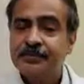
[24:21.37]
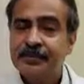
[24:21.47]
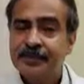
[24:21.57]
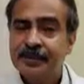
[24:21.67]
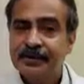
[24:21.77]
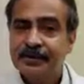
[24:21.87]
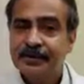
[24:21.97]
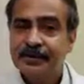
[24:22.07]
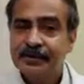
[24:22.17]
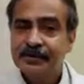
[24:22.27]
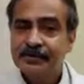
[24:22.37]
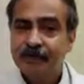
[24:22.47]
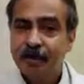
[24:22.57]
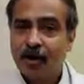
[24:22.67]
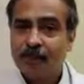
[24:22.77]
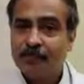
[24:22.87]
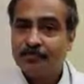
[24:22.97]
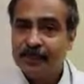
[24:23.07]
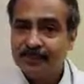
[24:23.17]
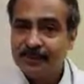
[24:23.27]
preventing the
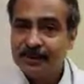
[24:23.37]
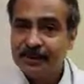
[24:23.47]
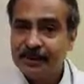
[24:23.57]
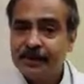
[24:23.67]
violent pumping